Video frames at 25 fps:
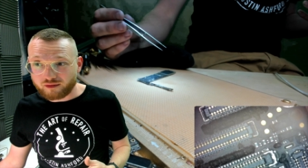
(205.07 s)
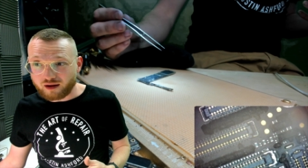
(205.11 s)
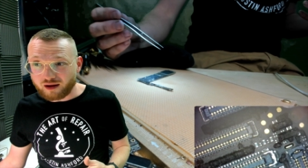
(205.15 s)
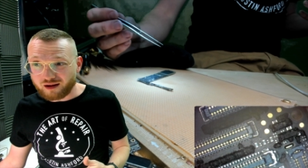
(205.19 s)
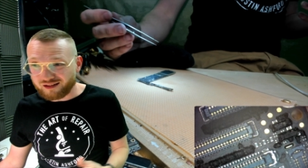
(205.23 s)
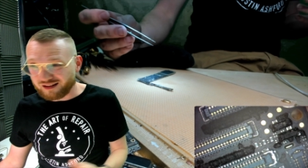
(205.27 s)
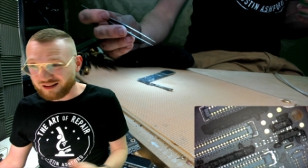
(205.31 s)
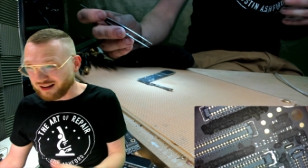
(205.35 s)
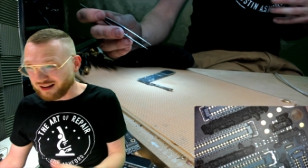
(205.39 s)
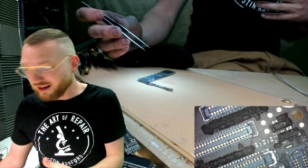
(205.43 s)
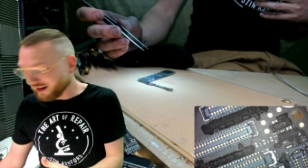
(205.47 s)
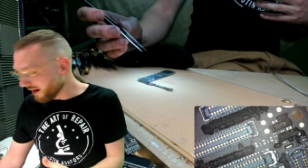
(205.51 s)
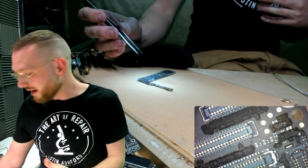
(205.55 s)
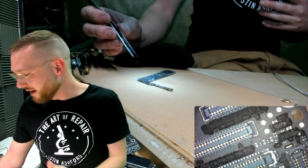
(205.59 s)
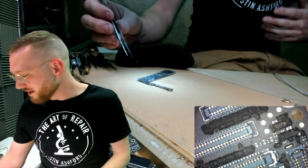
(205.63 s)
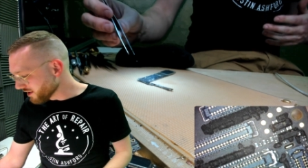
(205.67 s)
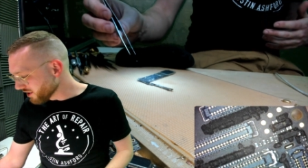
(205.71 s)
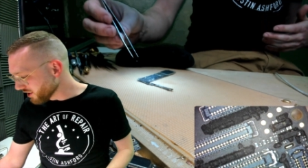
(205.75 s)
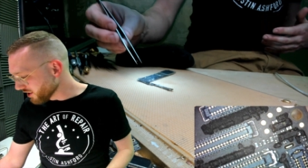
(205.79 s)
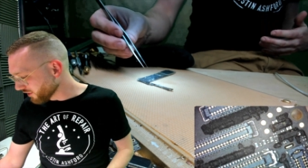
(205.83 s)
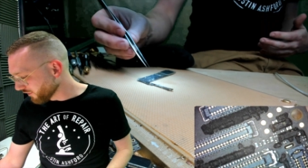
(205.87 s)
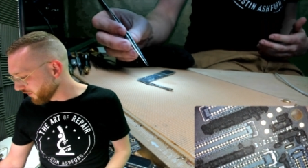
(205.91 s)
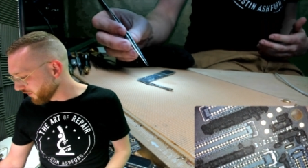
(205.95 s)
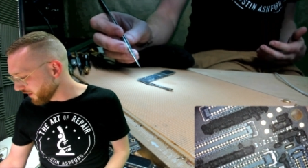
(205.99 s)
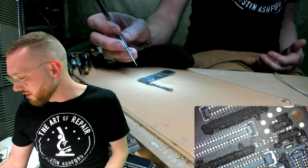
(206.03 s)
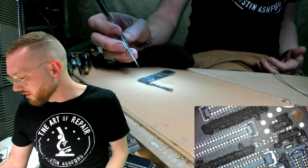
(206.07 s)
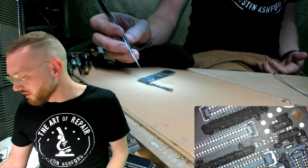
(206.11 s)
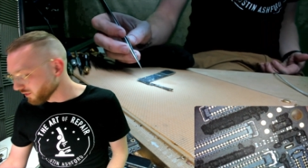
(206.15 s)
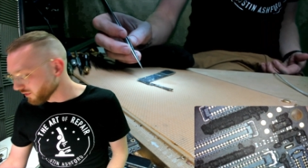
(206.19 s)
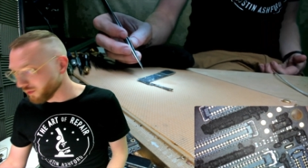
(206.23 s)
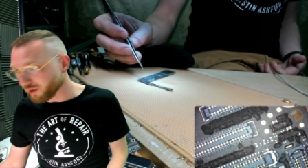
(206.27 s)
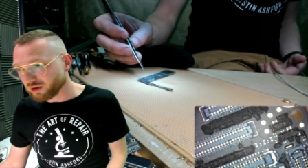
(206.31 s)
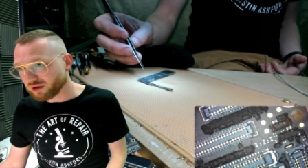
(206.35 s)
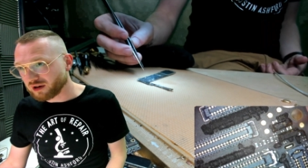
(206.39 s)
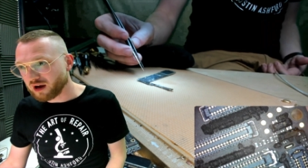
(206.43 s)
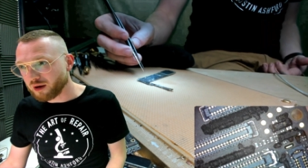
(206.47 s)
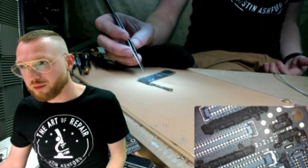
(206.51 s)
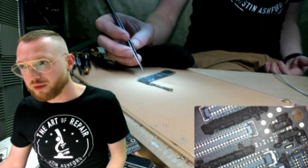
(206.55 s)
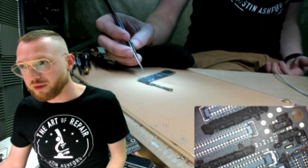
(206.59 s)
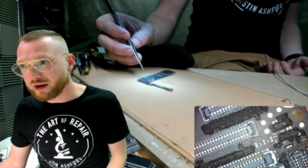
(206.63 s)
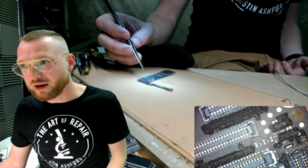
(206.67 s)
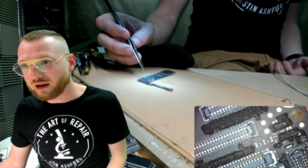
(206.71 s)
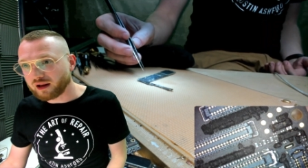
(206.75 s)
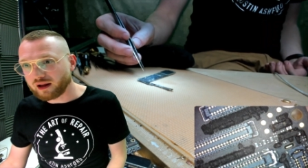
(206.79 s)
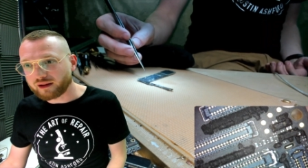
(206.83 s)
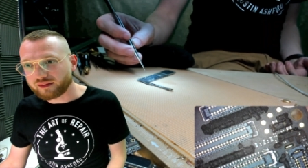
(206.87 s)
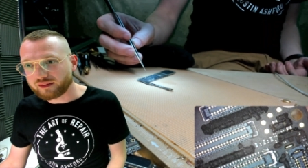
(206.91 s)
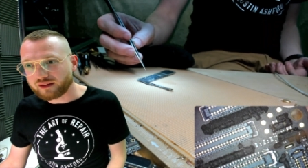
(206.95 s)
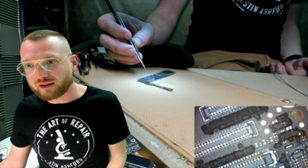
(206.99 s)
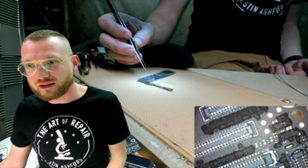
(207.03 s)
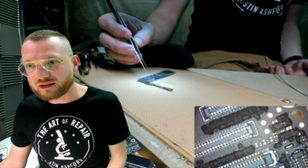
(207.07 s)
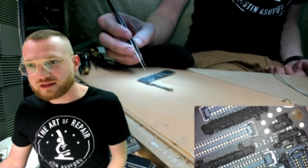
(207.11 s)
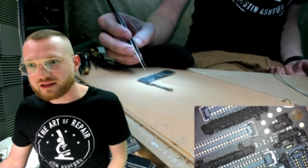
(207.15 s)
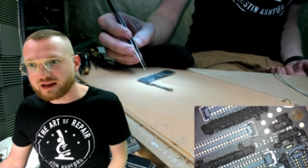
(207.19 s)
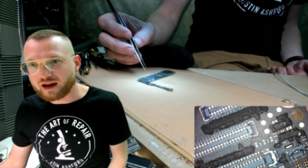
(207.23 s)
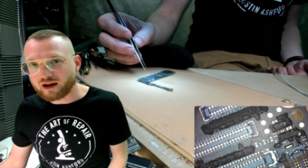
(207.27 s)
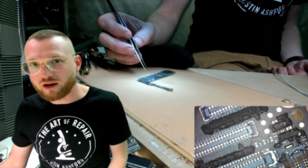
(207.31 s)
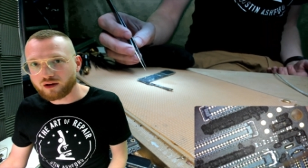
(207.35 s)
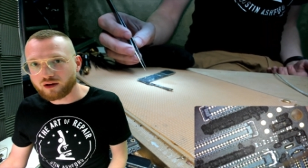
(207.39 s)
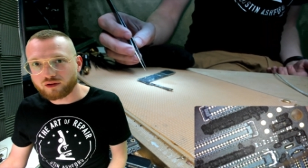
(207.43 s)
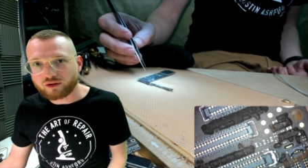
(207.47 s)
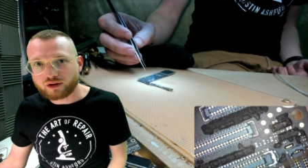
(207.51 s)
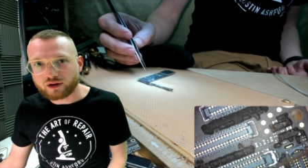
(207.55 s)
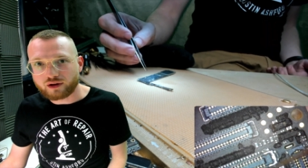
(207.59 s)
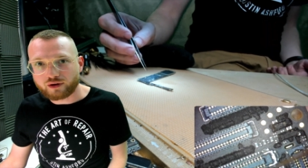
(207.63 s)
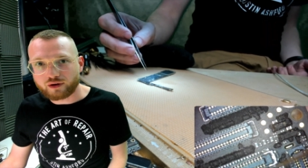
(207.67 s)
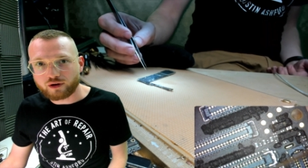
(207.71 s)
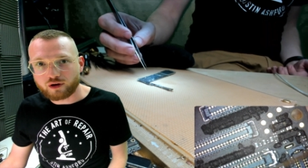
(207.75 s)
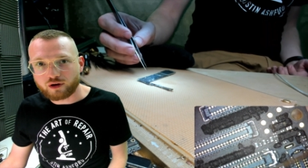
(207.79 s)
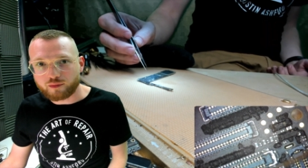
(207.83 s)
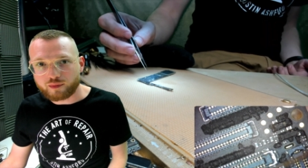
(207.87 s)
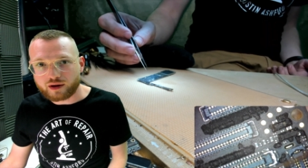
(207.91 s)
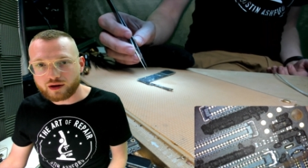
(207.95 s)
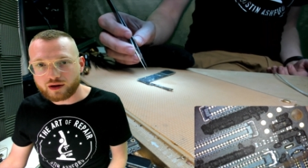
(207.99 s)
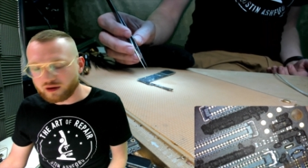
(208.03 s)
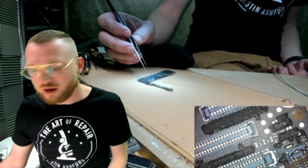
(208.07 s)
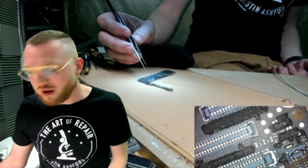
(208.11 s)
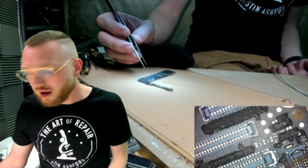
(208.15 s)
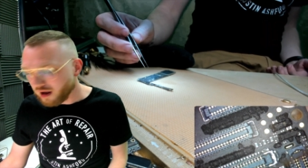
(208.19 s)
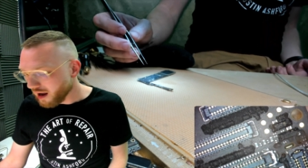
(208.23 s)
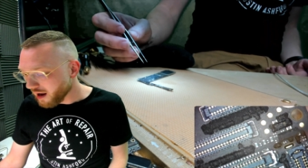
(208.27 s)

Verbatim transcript: it, it just feels weird coming in like this now. You know what I mean?